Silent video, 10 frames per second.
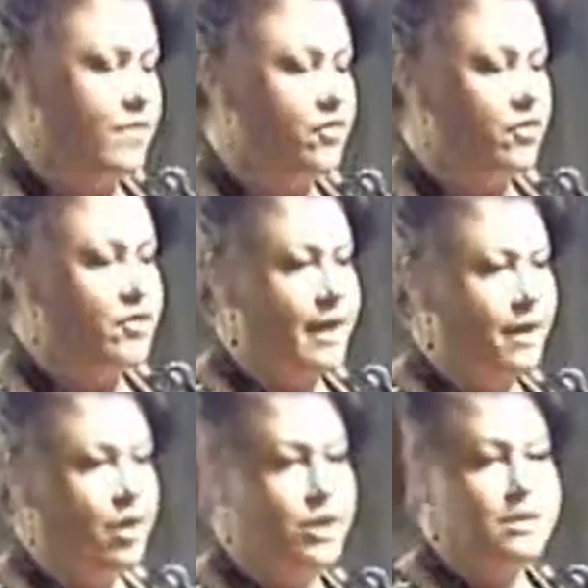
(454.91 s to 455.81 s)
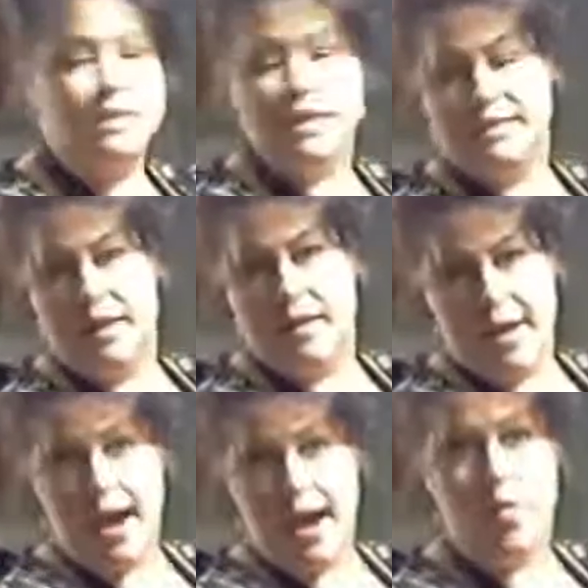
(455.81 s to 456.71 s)
and this will take a good 6
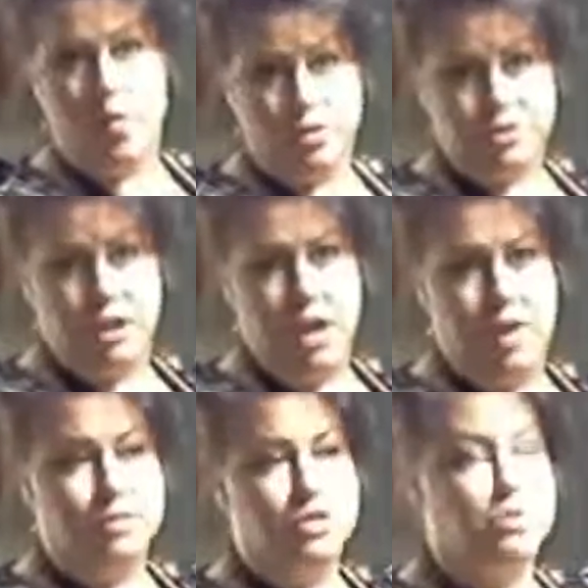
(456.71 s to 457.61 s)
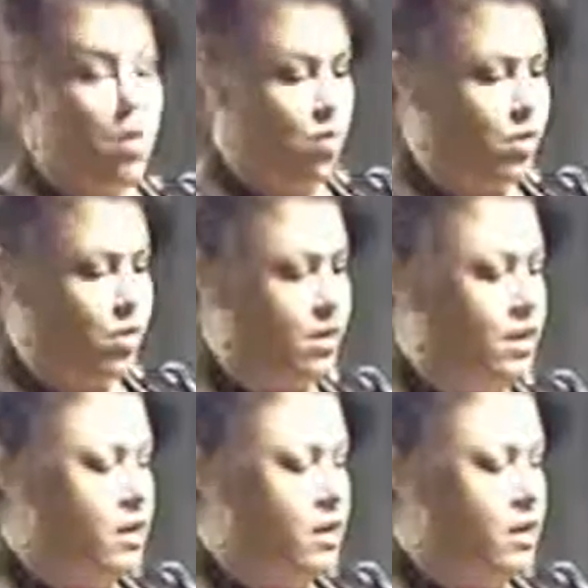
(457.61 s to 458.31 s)
hours to smoke.